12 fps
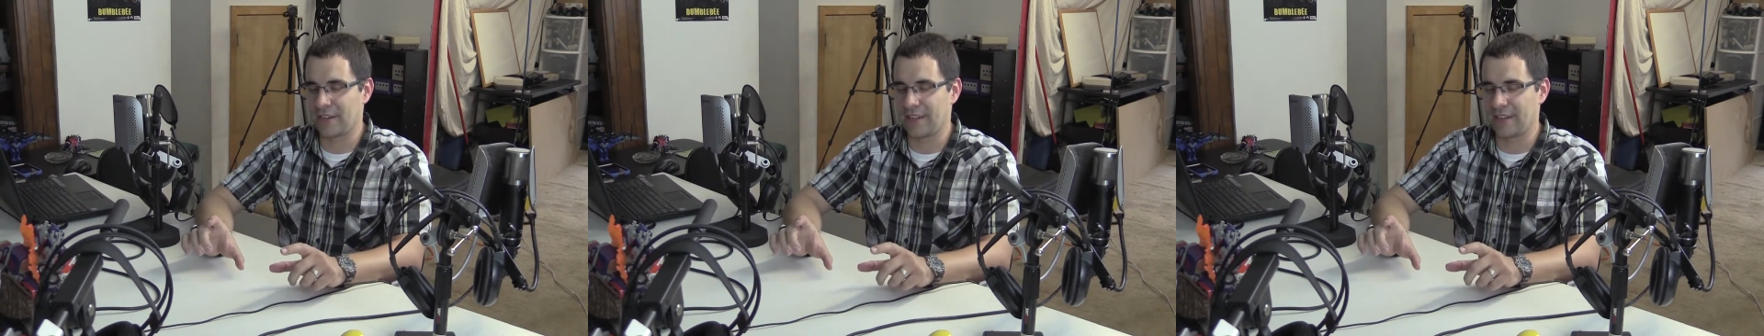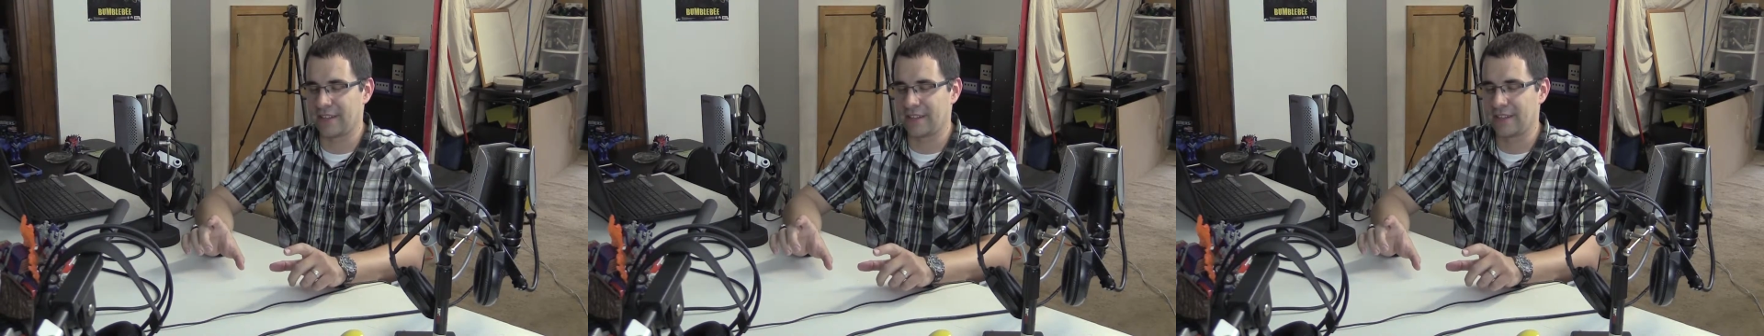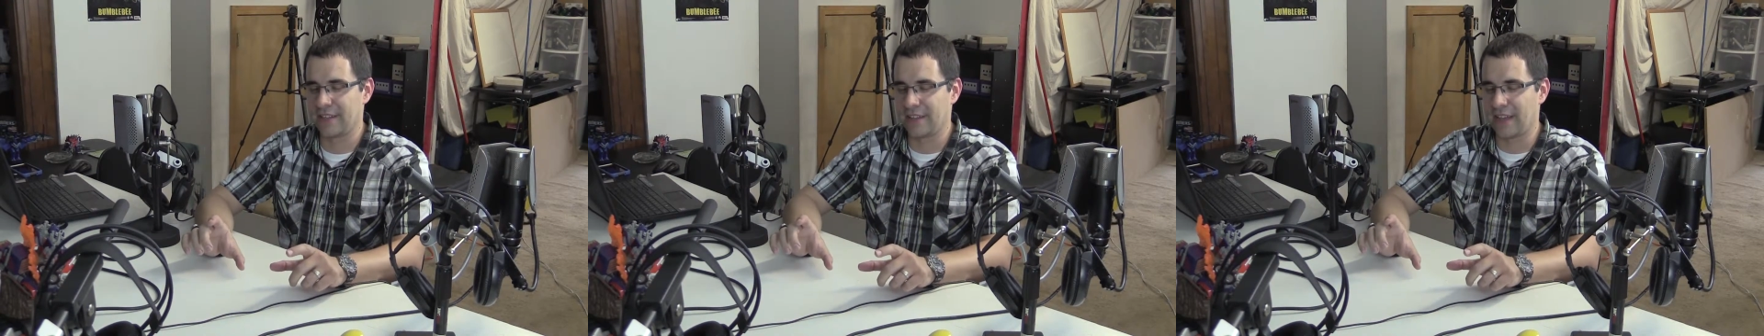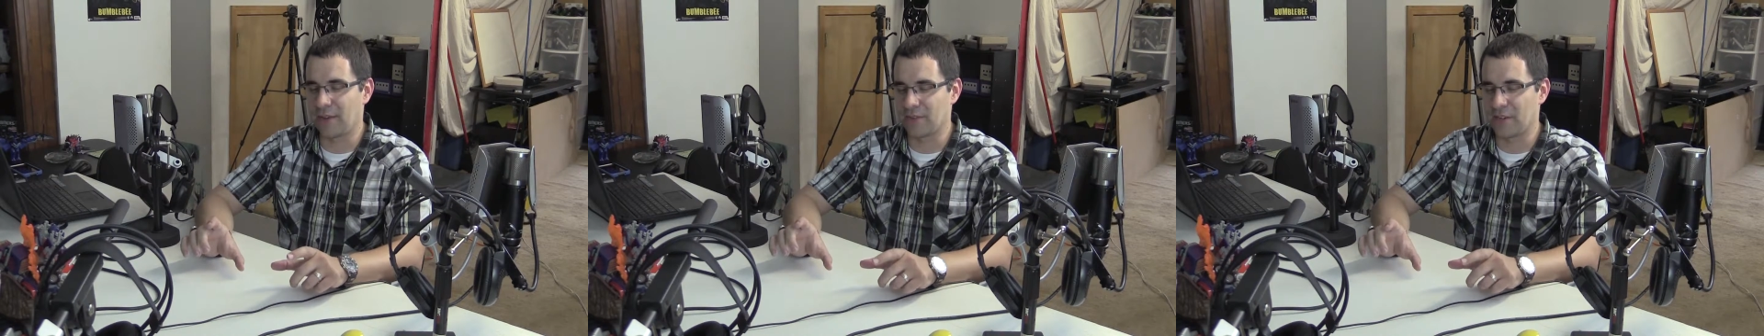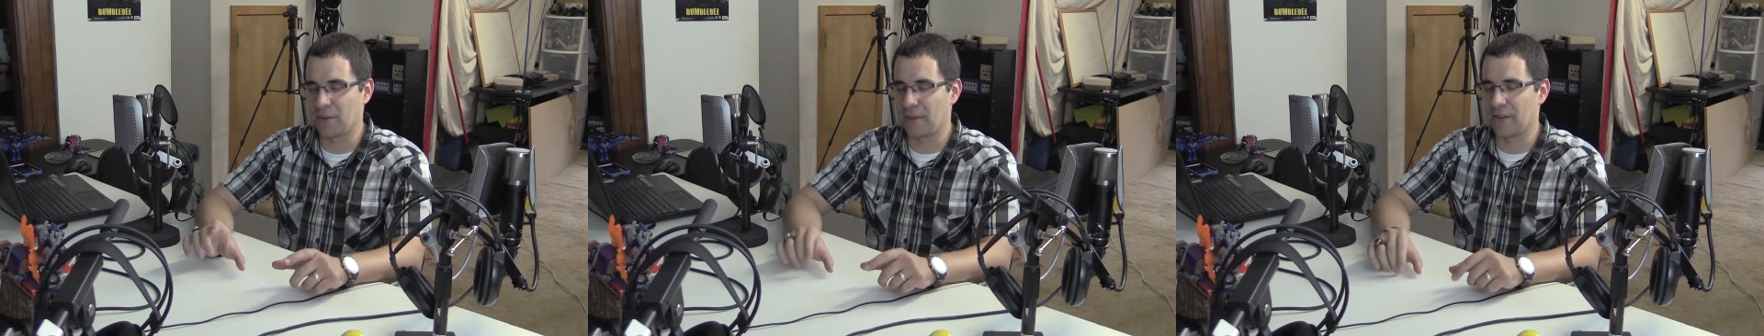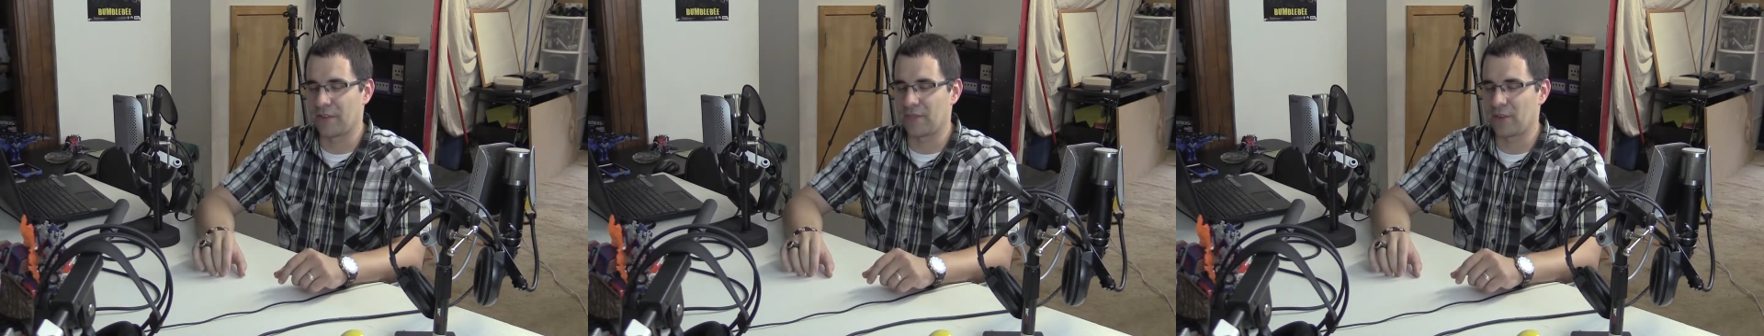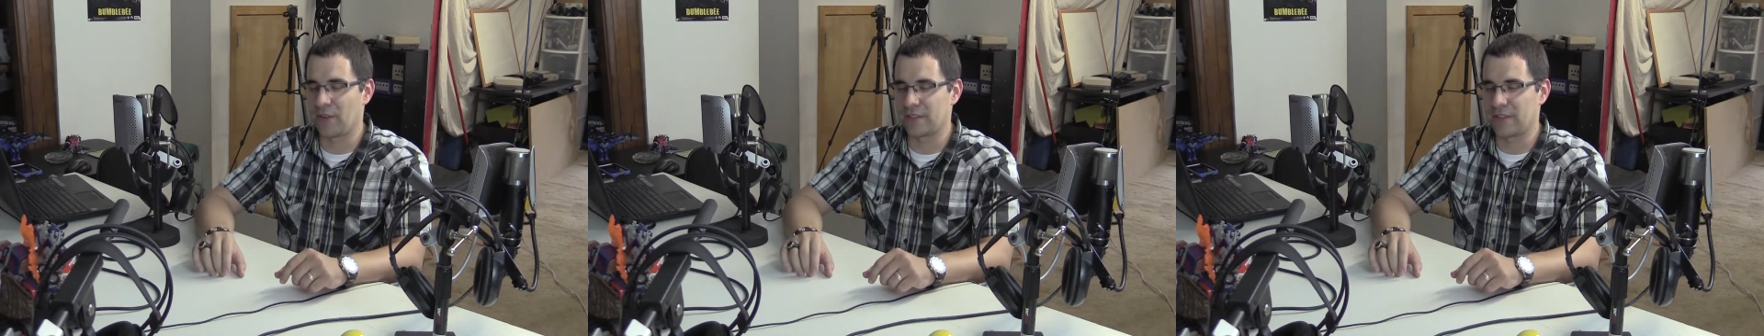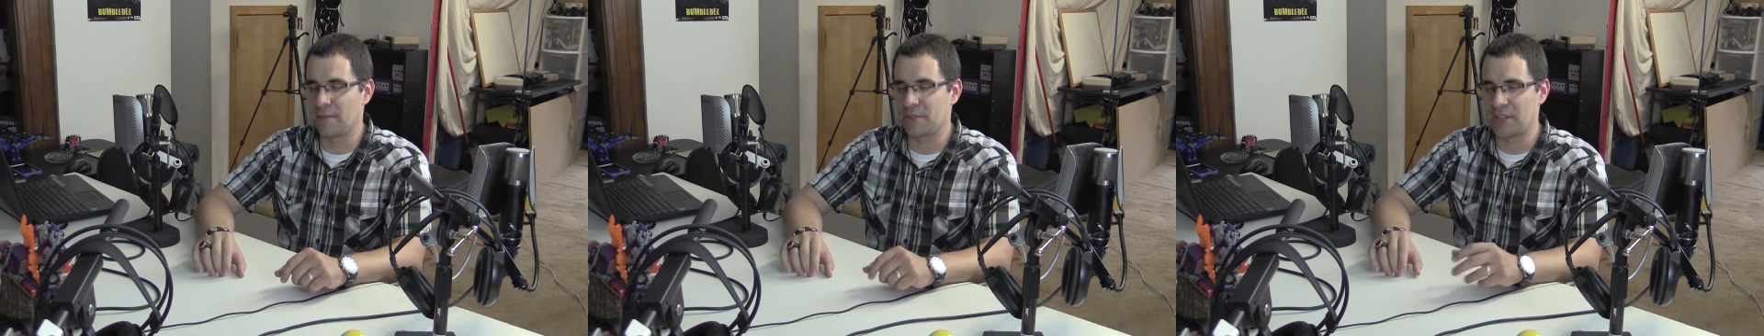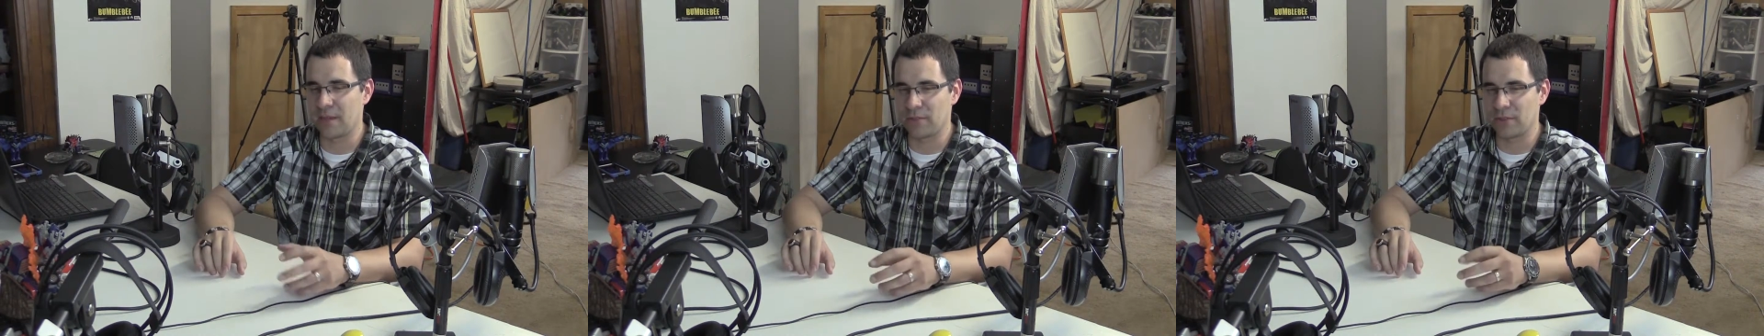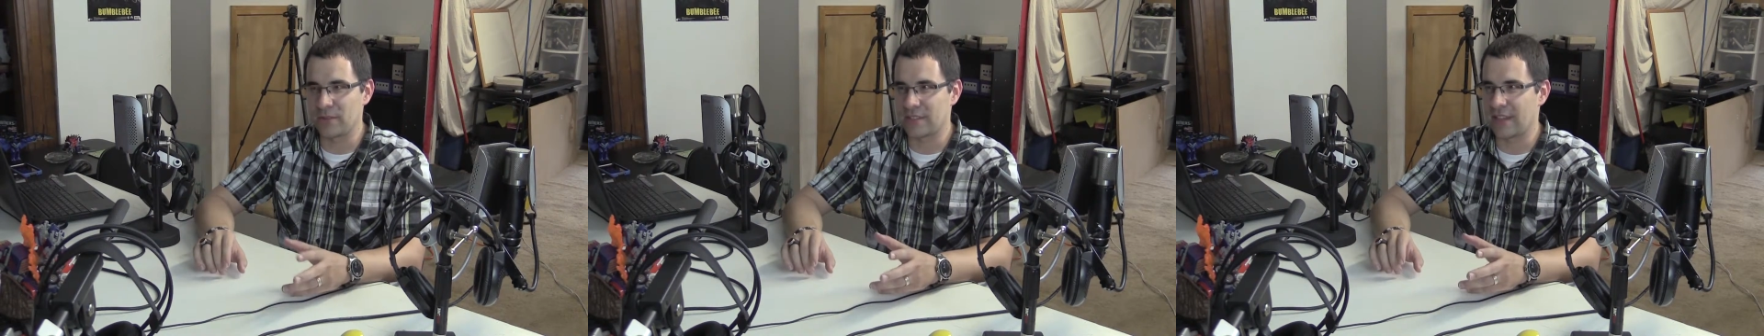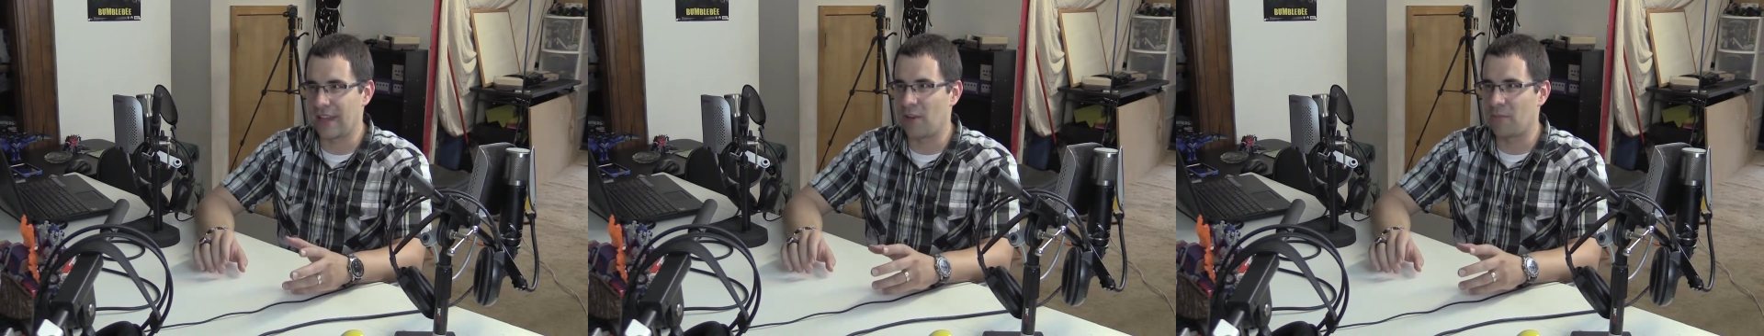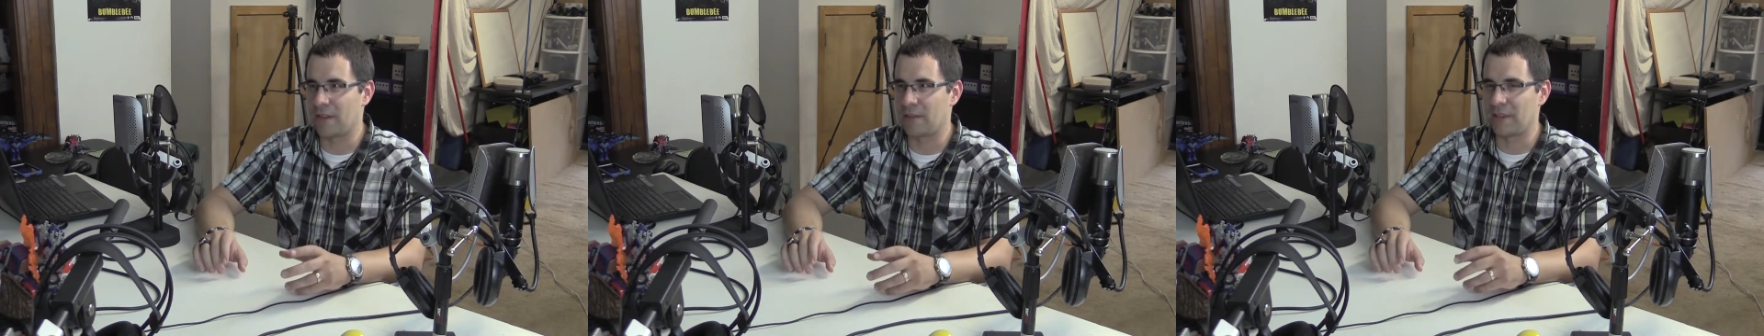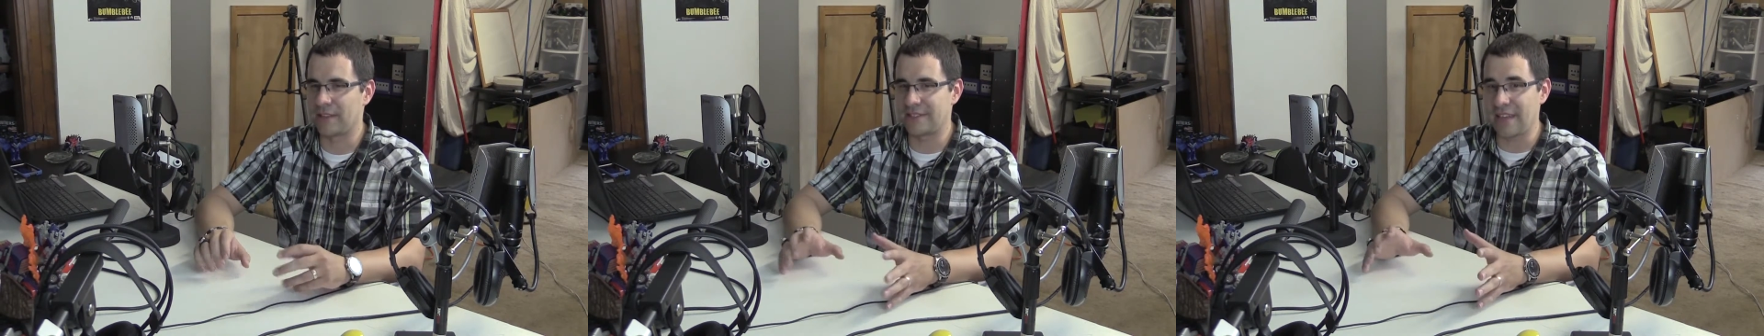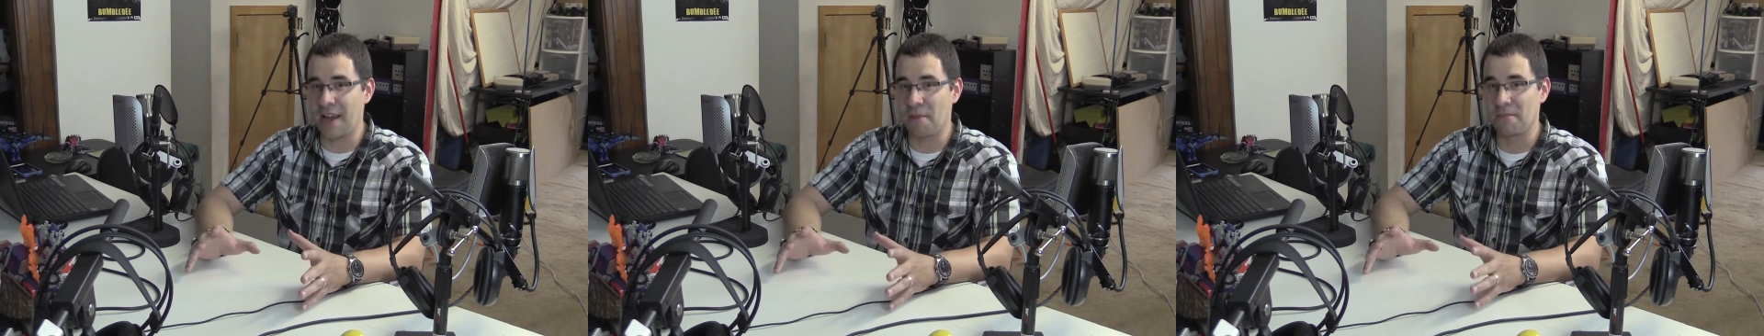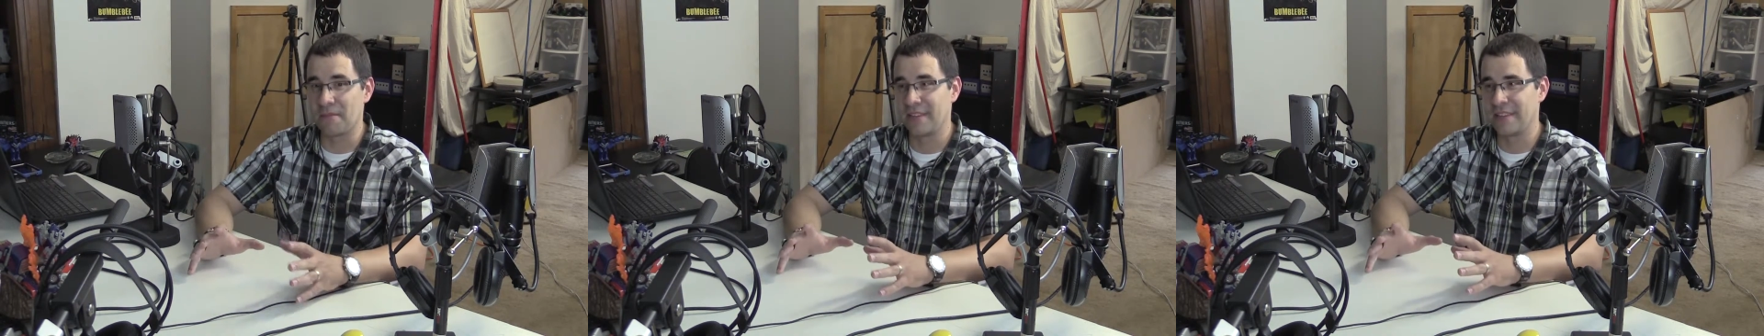and like I was letting her play with it for a long time, but she kept losing the helmet. I'm like, stop.